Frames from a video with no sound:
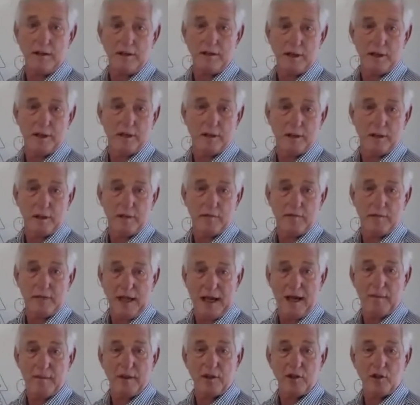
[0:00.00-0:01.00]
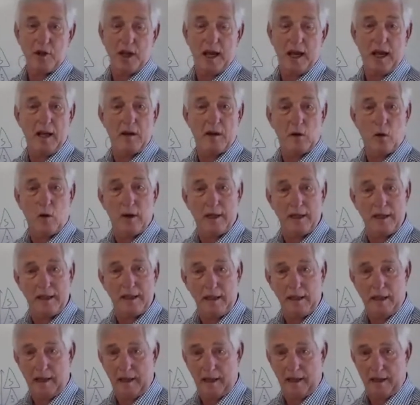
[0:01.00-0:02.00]
deal of damage and or
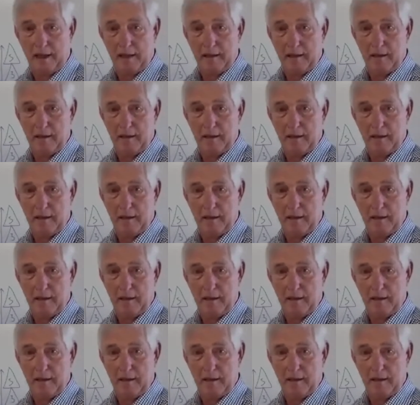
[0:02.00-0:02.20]
healing.